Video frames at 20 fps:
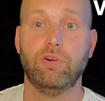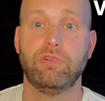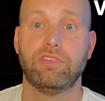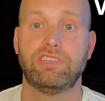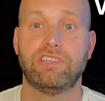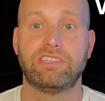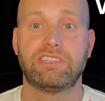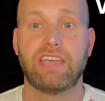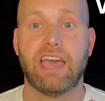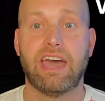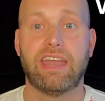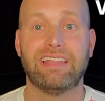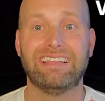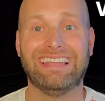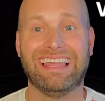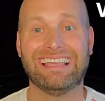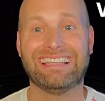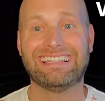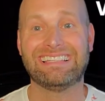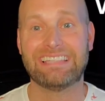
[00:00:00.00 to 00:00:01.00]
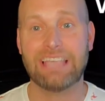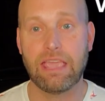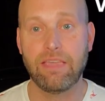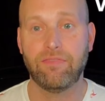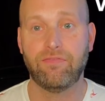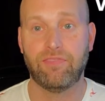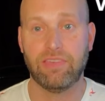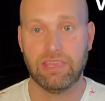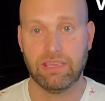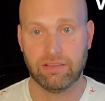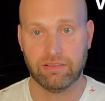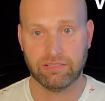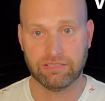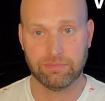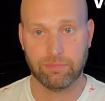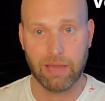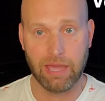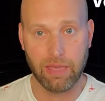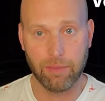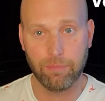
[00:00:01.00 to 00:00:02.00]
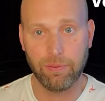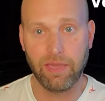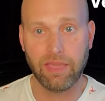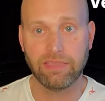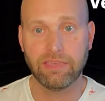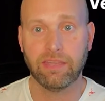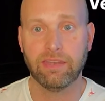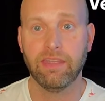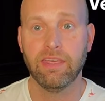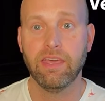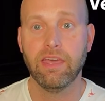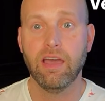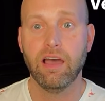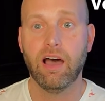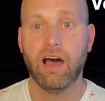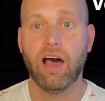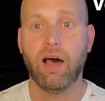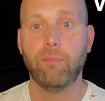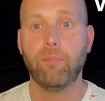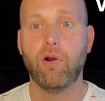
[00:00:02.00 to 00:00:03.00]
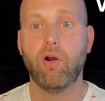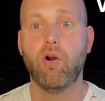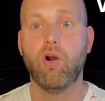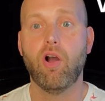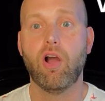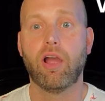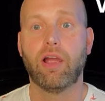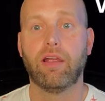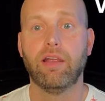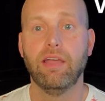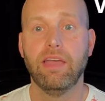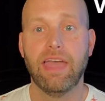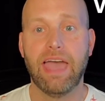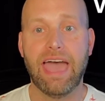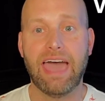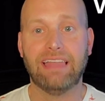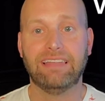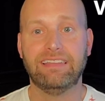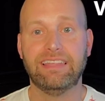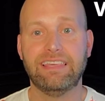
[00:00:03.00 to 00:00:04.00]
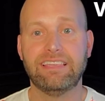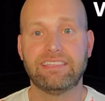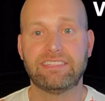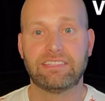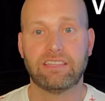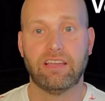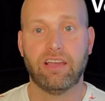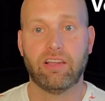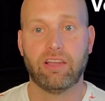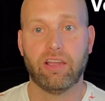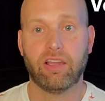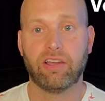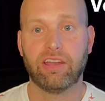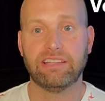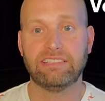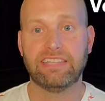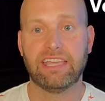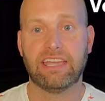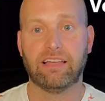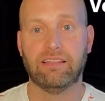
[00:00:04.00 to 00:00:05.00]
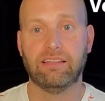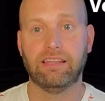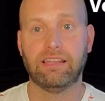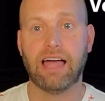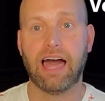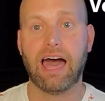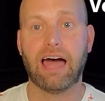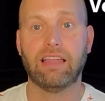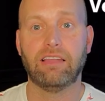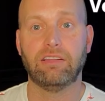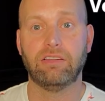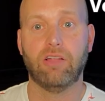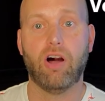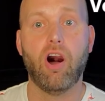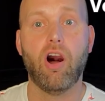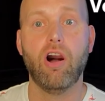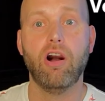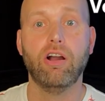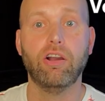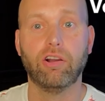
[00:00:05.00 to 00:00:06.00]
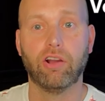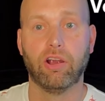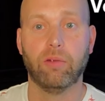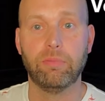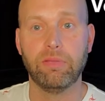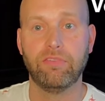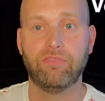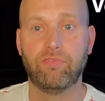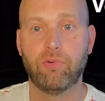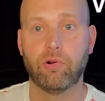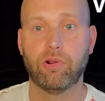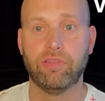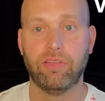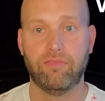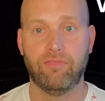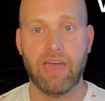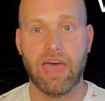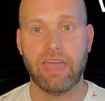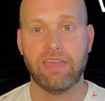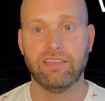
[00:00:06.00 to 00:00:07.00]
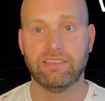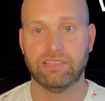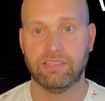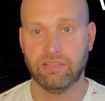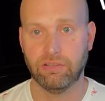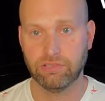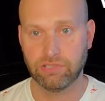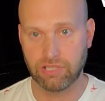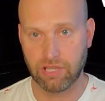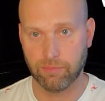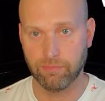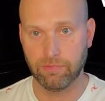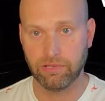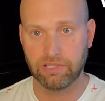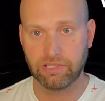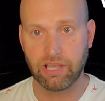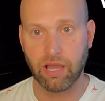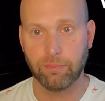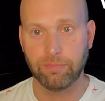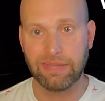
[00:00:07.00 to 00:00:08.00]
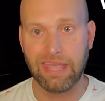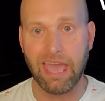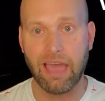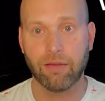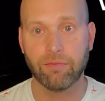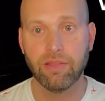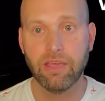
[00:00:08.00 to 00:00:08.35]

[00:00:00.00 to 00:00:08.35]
which is kind of like safe vehicles, in my opinion, um, or at least are, are going to take a lot longer before the values of those come, come down.